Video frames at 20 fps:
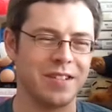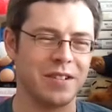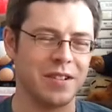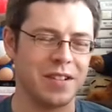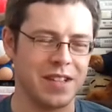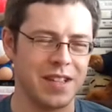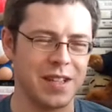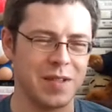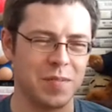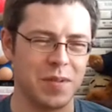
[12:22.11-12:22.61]
You know,
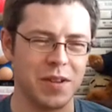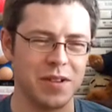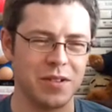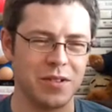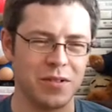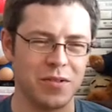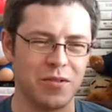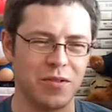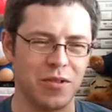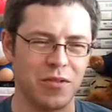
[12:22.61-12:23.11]
he seemed to be
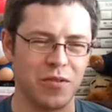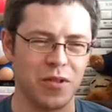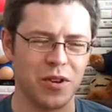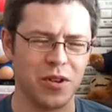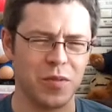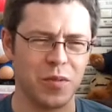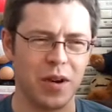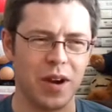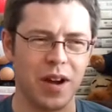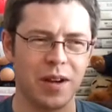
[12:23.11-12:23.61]
doing the
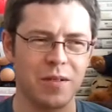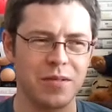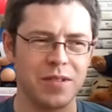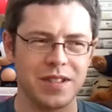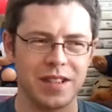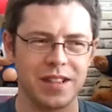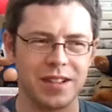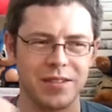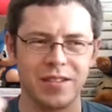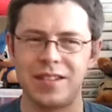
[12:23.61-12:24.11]
reverse, where I
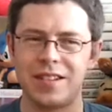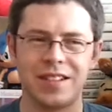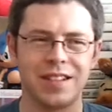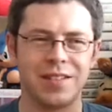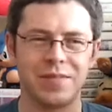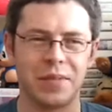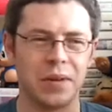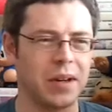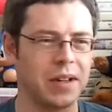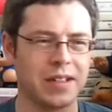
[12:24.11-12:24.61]
was
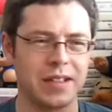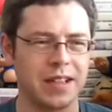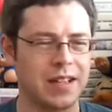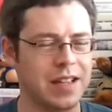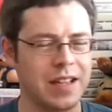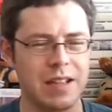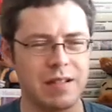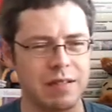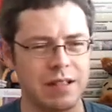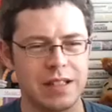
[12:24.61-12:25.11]
increasing the price
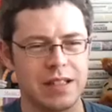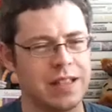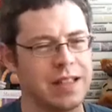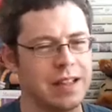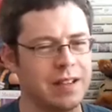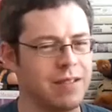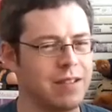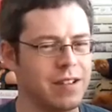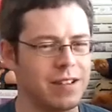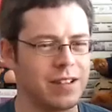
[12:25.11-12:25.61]
and he was
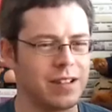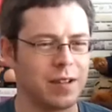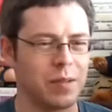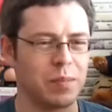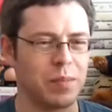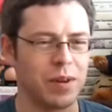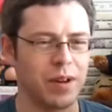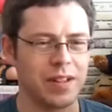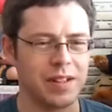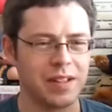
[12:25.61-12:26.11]
decreasing the
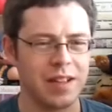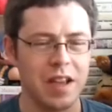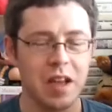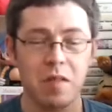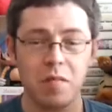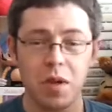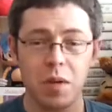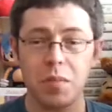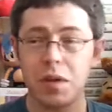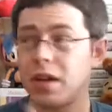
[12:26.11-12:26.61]
price.
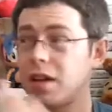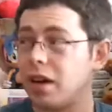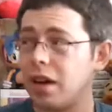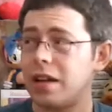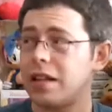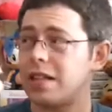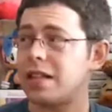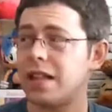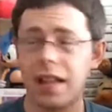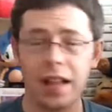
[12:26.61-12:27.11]
Maybe the
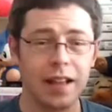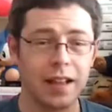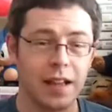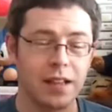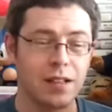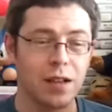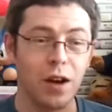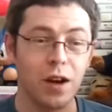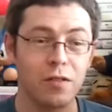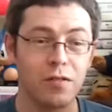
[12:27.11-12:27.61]
guy selling
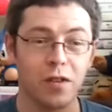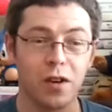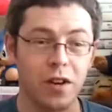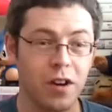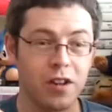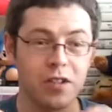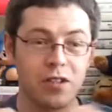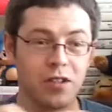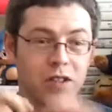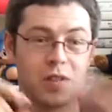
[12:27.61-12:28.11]
that TIE
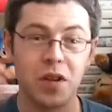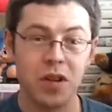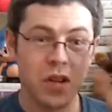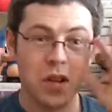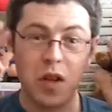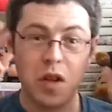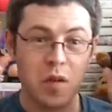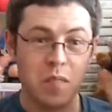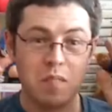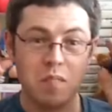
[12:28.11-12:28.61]
fighter had just
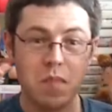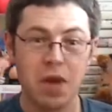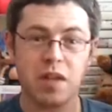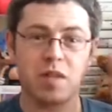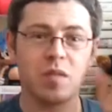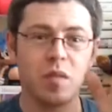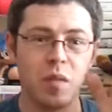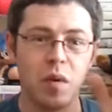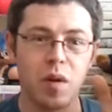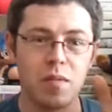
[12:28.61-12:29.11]

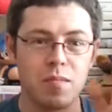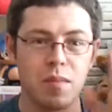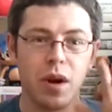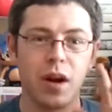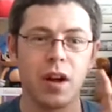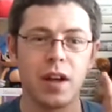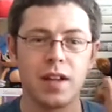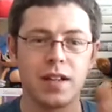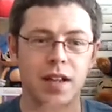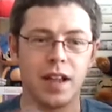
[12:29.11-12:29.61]
messed with my
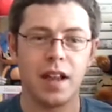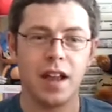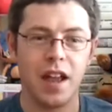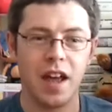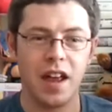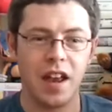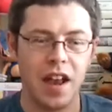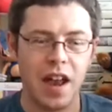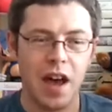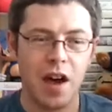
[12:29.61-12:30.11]
mind,
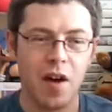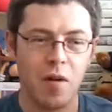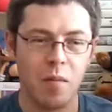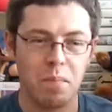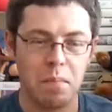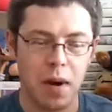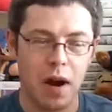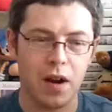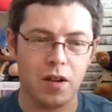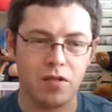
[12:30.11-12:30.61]
and now
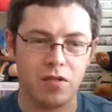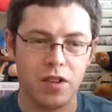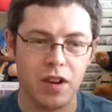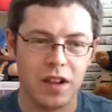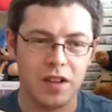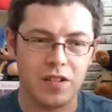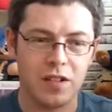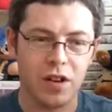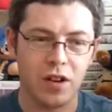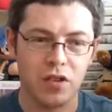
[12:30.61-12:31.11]

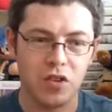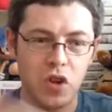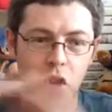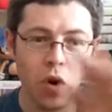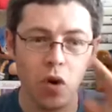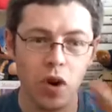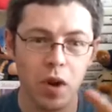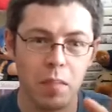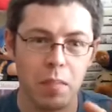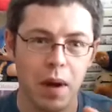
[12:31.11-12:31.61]
bartering has gone
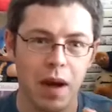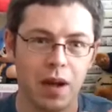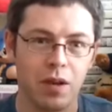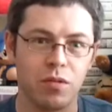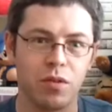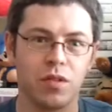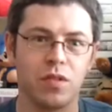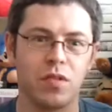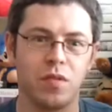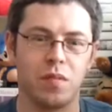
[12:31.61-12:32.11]
totally
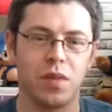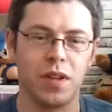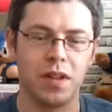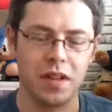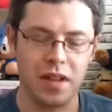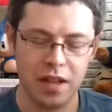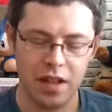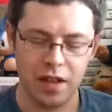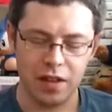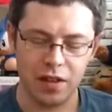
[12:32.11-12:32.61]
backwards for me.
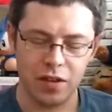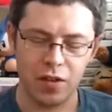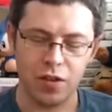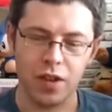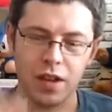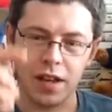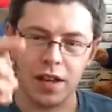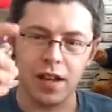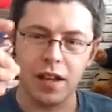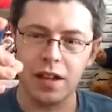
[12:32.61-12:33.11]
So
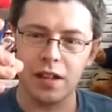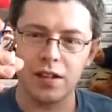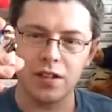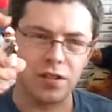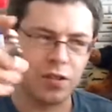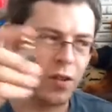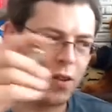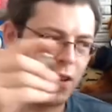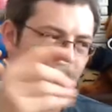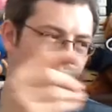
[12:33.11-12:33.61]
yeah, he
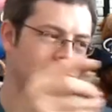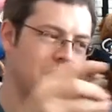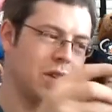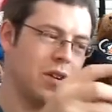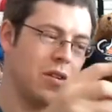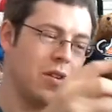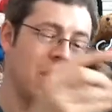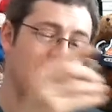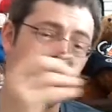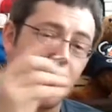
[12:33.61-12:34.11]
can join them
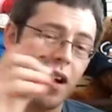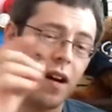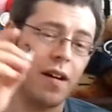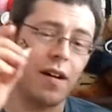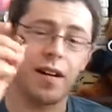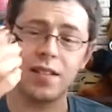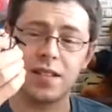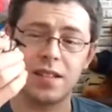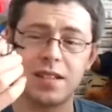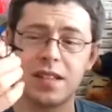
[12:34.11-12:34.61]
too.
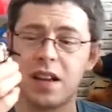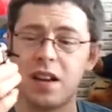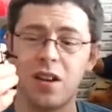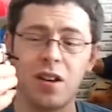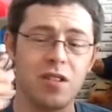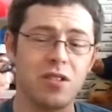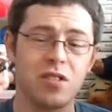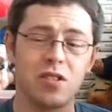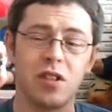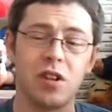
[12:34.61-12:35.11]
As I said,
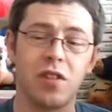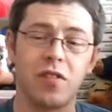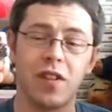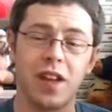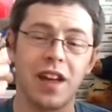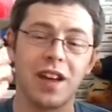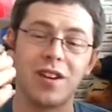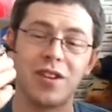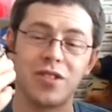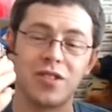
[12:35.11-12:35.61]
I just
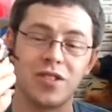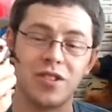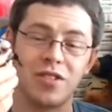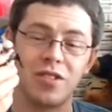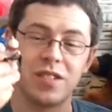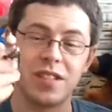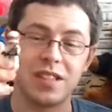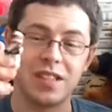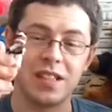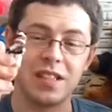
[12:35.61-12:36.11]
love Lego,
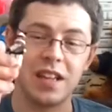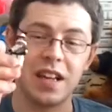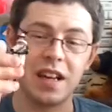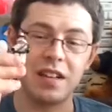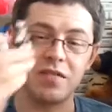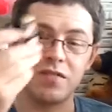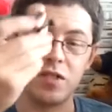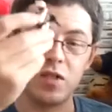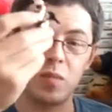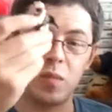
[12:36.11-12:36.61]
so when I seen they
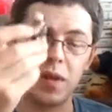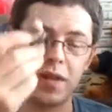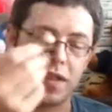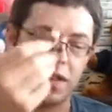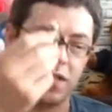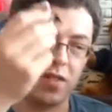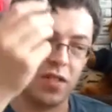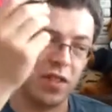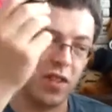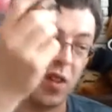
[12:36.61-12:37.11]
had a few
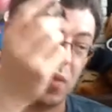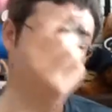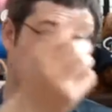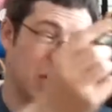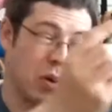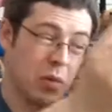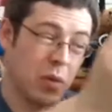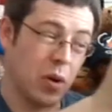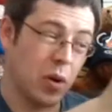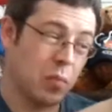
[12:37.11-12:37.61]
bits, I figured I'd
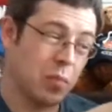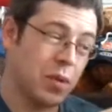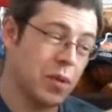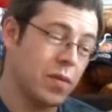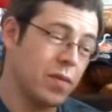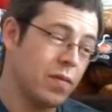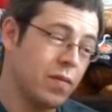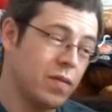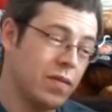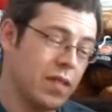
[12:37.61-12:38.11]
pick one up.
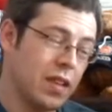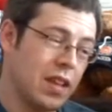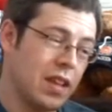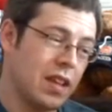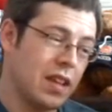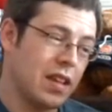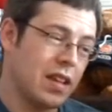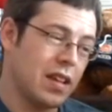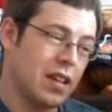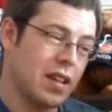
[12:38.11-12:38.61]

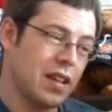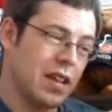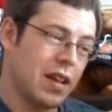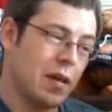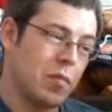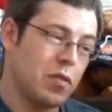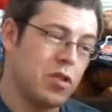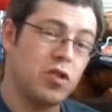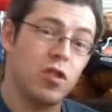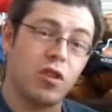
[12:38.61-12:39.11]

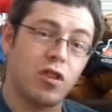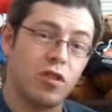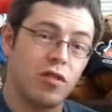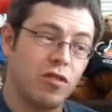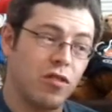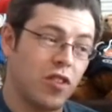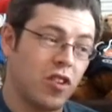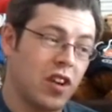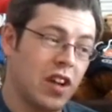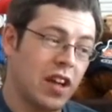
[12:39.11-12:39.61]
I'm a sucker
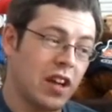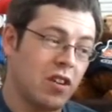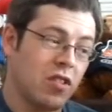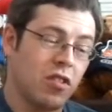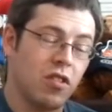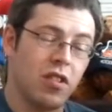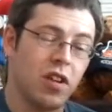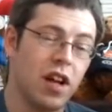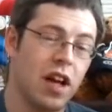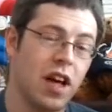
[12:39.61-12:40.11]
for
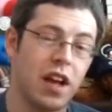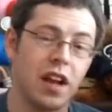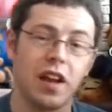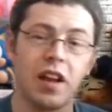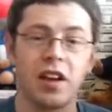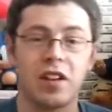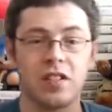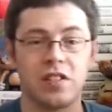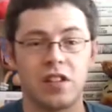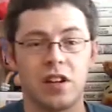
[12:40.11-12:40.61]
Lego, and I
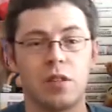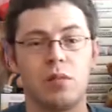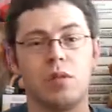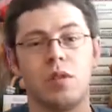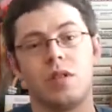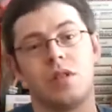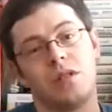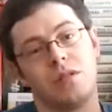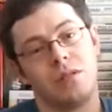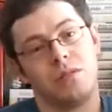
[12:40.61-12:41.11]
like Star
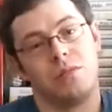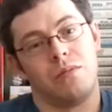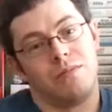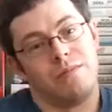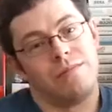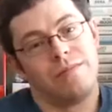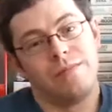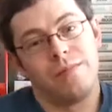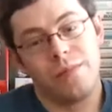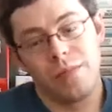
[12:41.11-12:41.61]
Wars, so
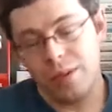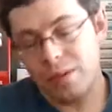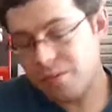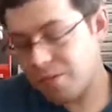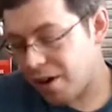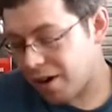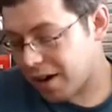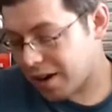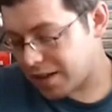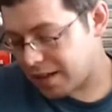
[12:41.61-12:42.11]

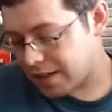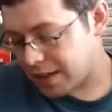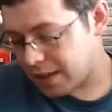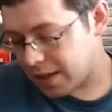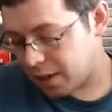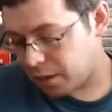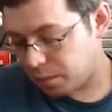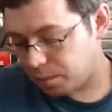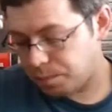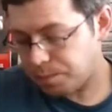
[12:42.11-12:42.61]
what can I
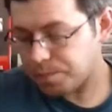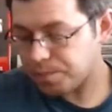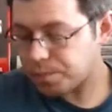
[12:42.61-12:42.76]
say?